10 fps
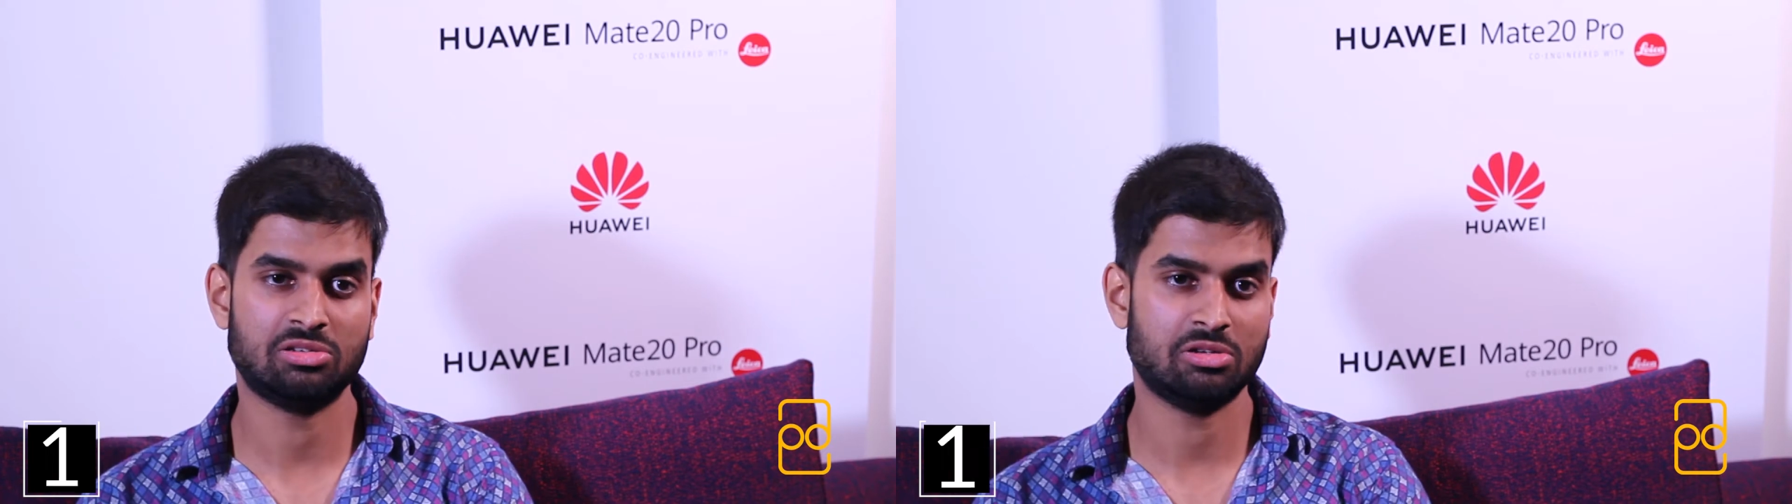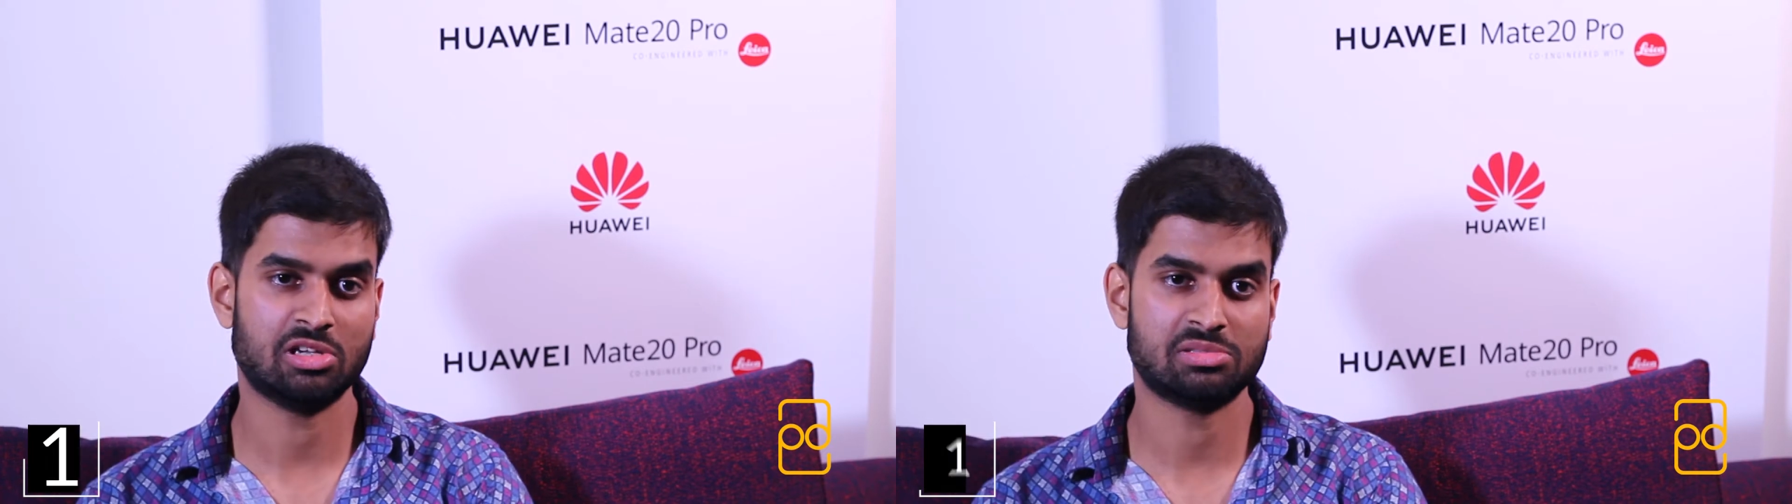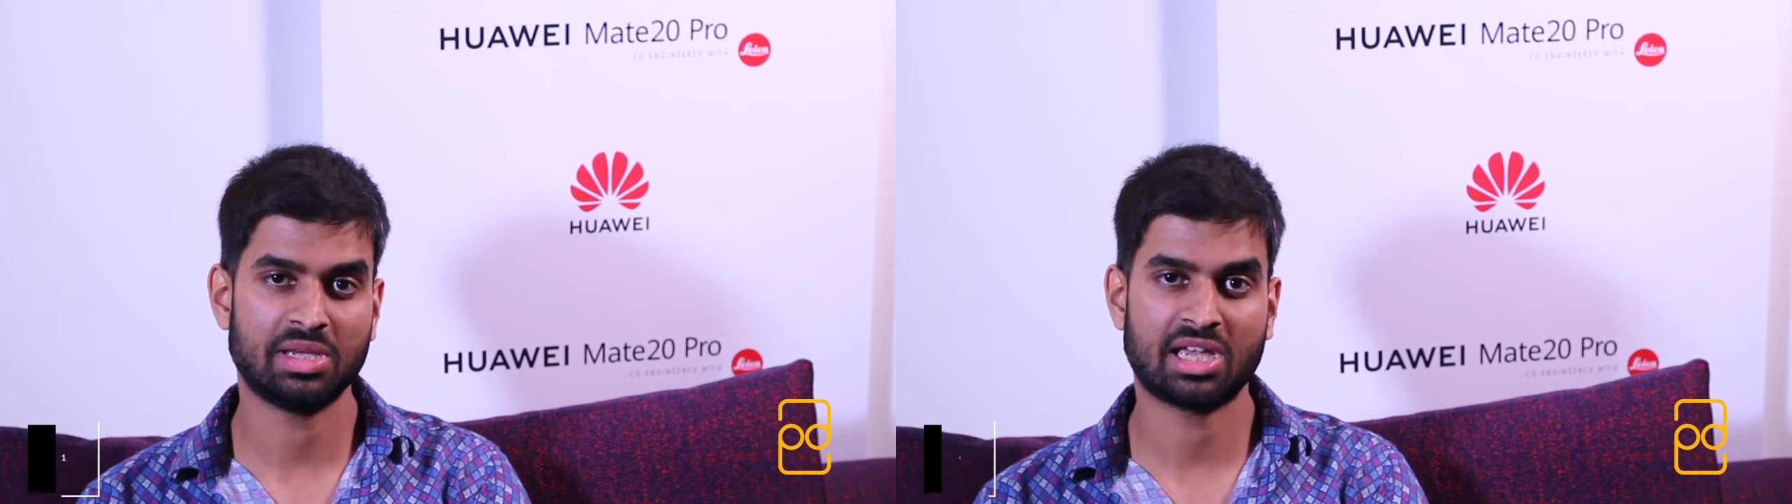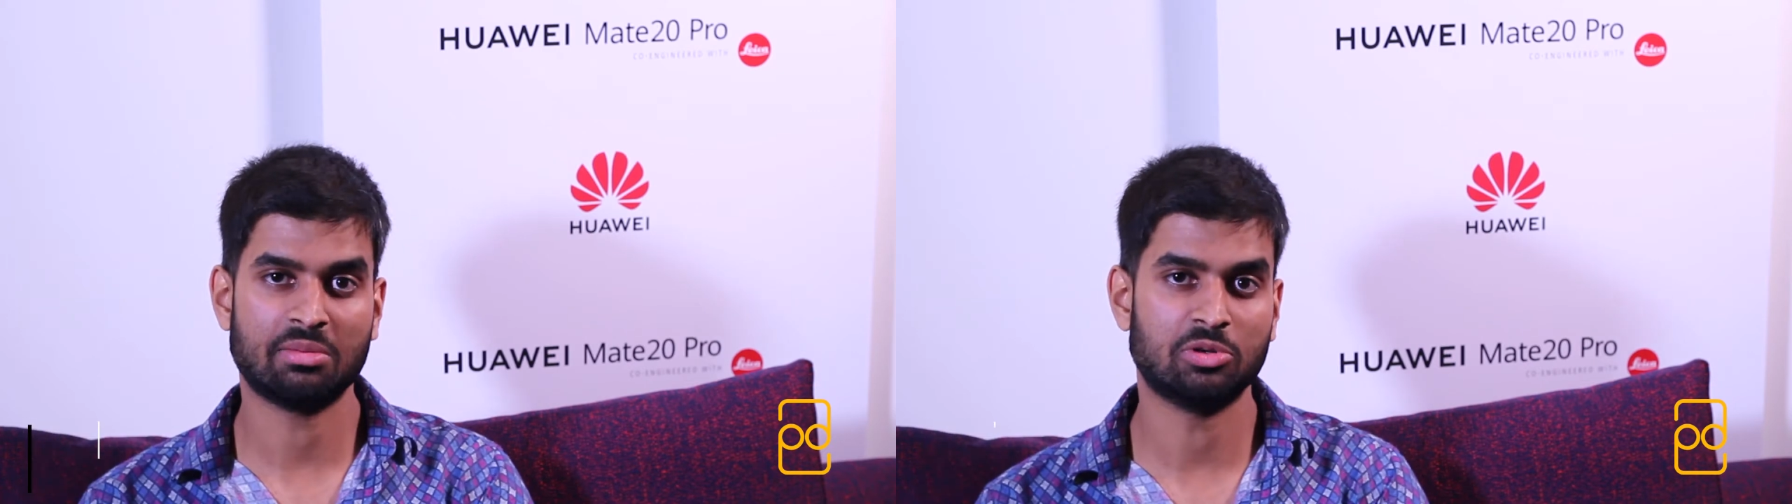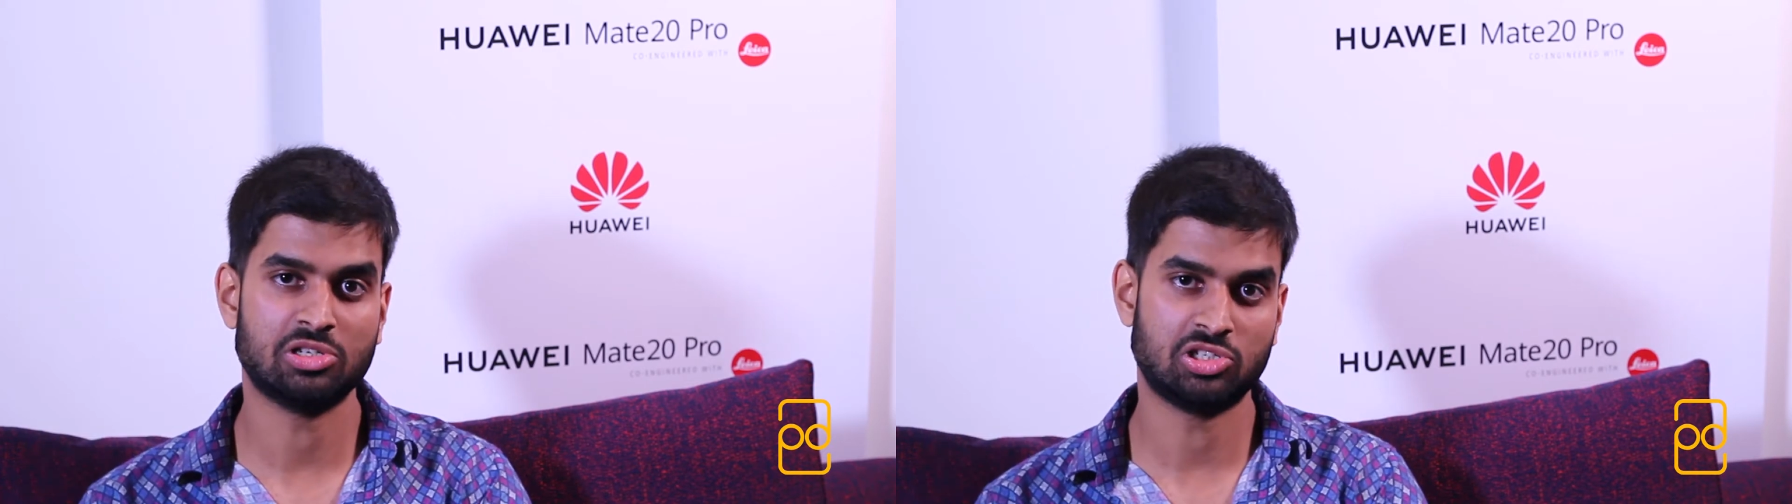to USB
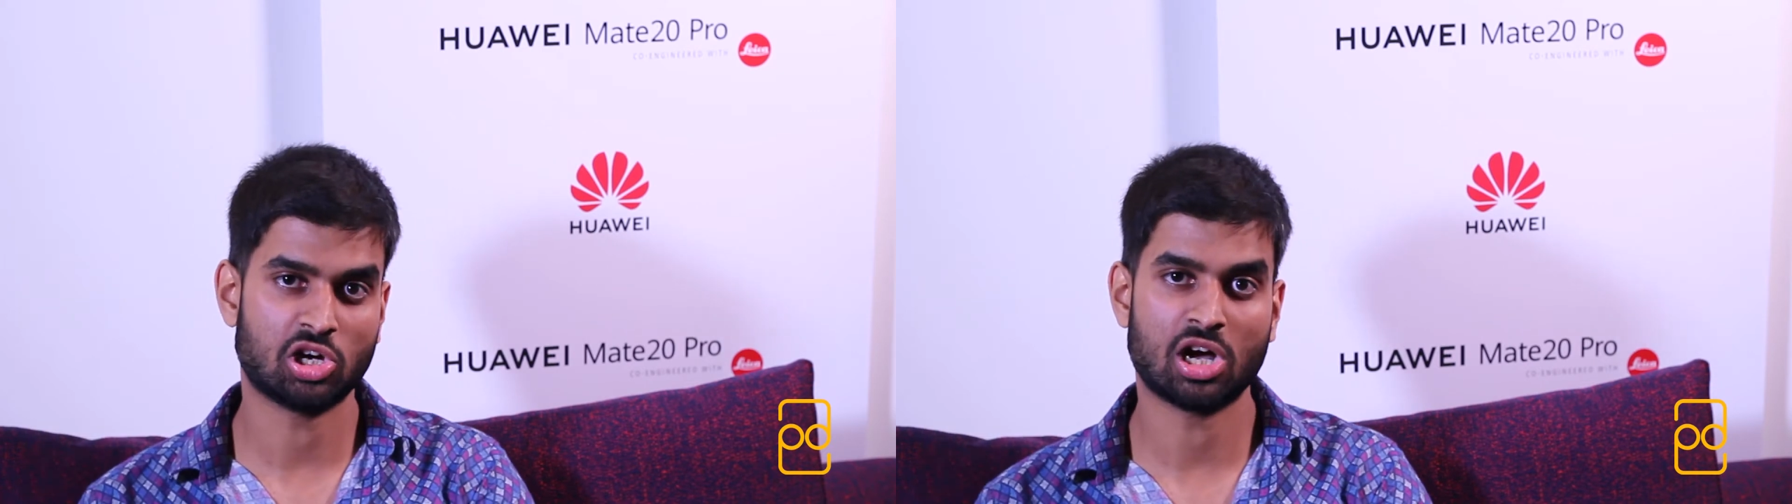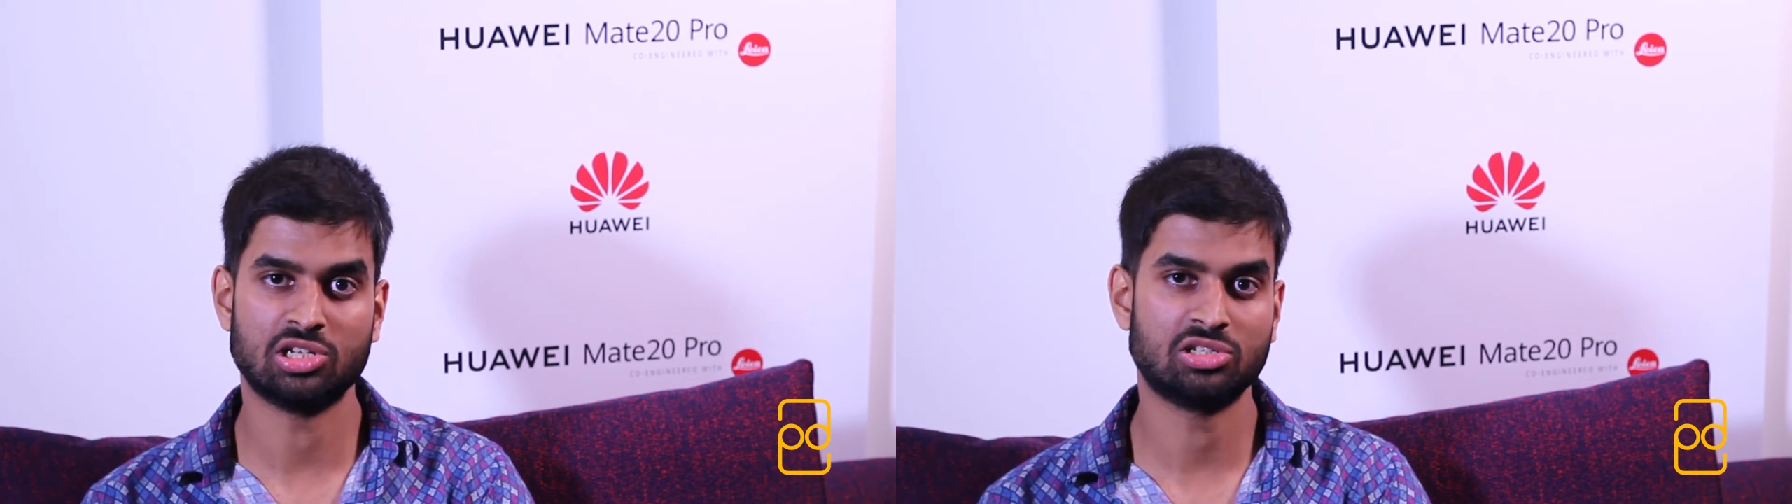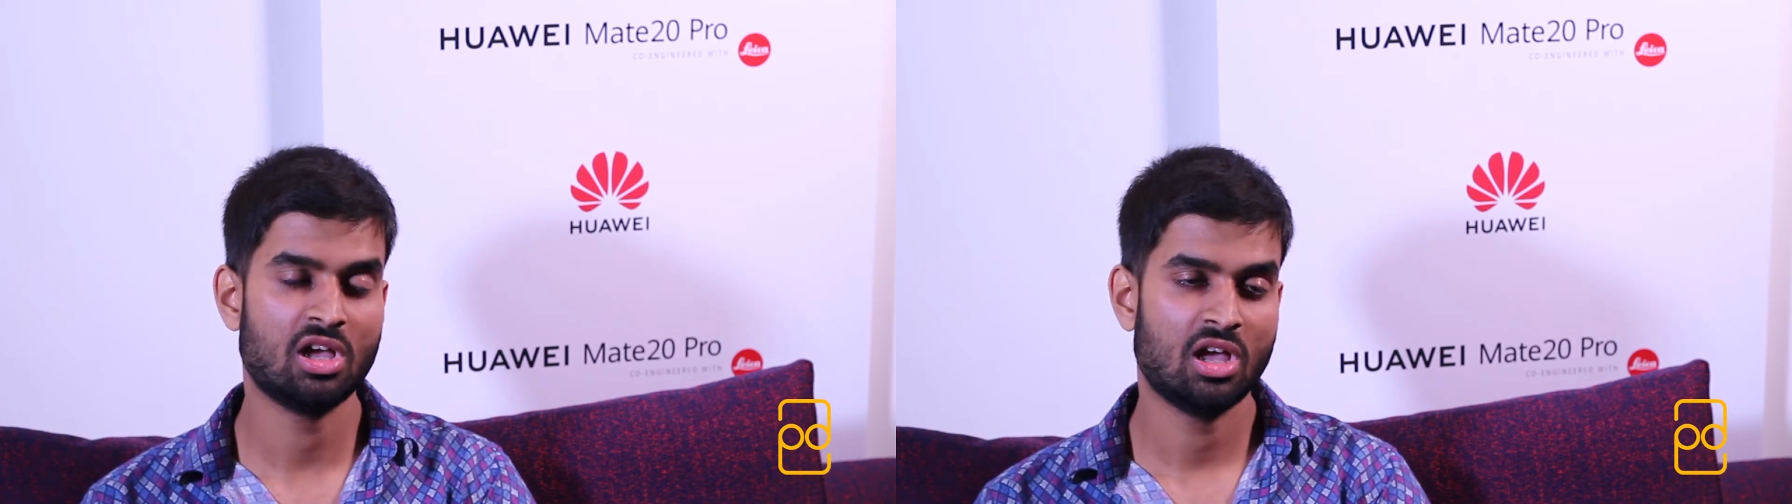cable to charge